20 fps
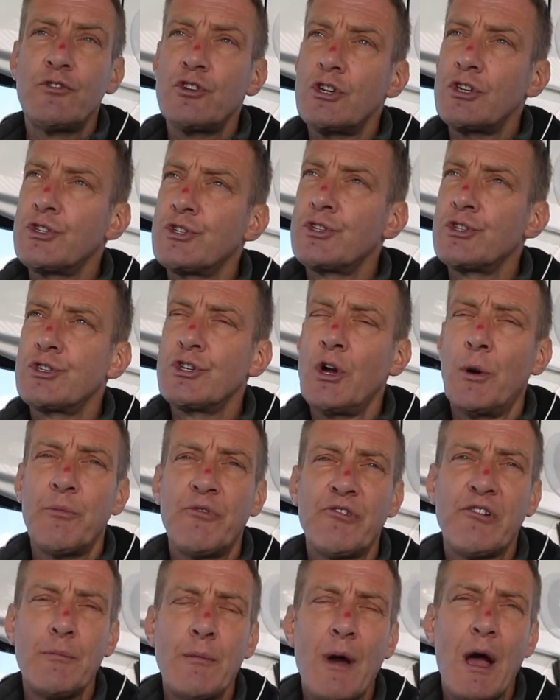just stopped
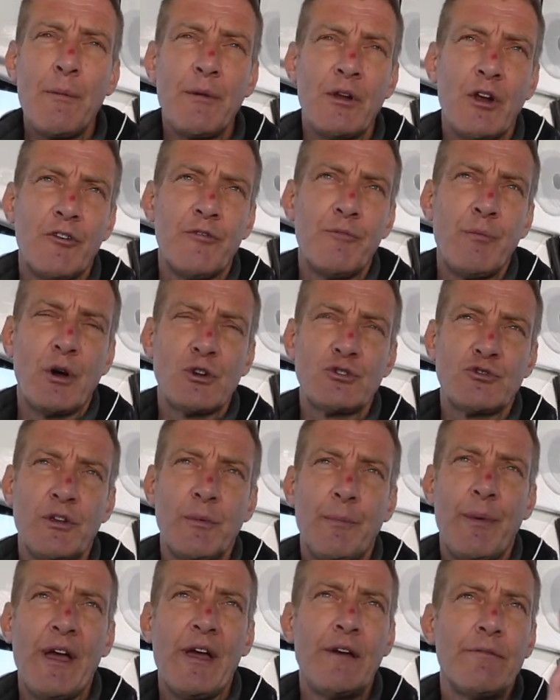for a moment off Pottery
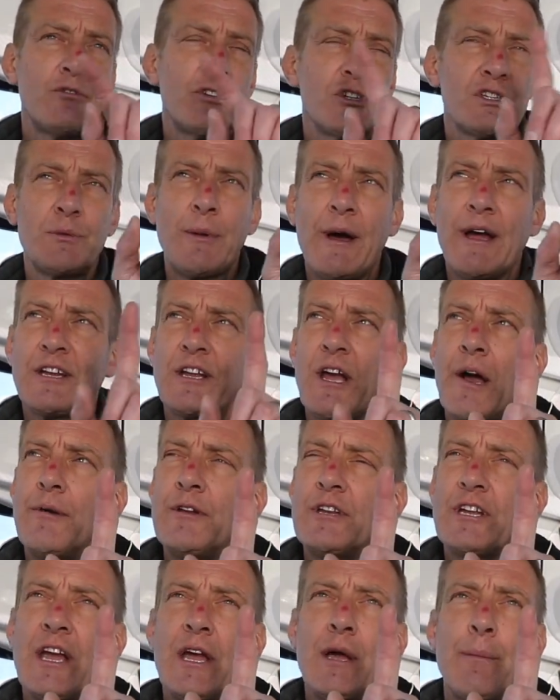Pier, just about to go
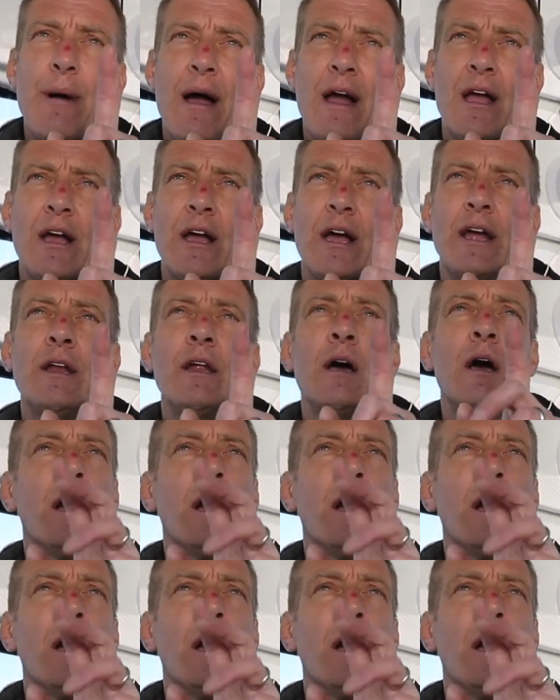into gear back again.